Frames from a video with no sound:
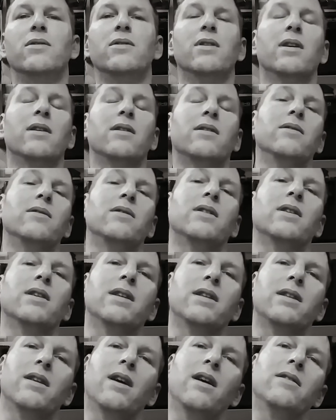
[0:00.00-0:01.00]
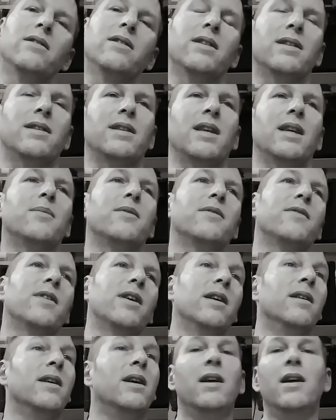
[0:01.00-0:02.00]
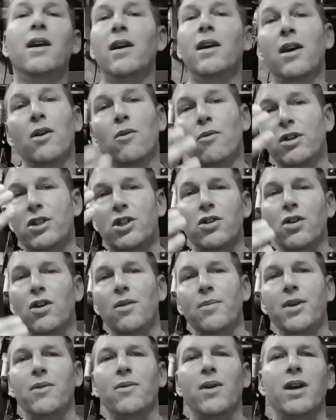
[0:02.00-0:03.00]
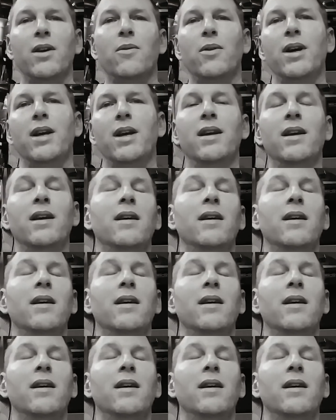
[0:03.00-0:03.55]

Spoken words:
acoustic guitar to this amplifier, which told me right away